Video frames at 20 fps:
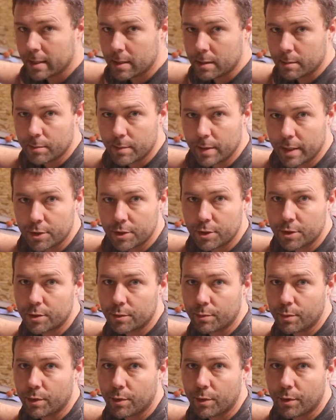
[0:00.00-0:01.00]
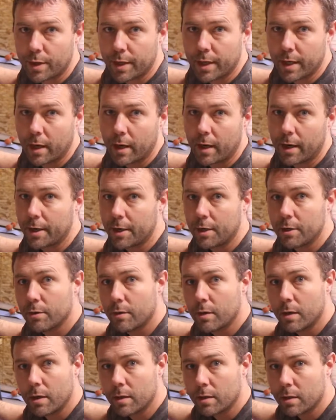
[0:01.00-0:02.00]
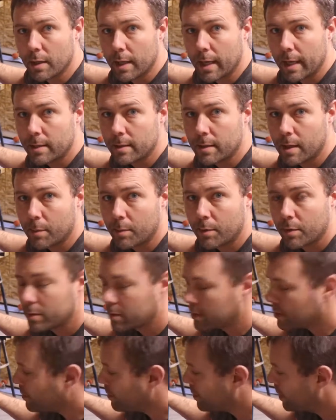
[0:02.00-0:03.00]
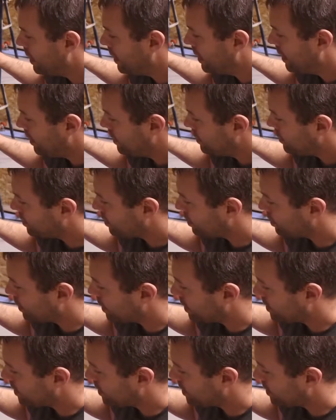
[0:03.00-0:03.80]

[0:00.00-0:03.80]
some issues recording audio on the last couple, so just a quick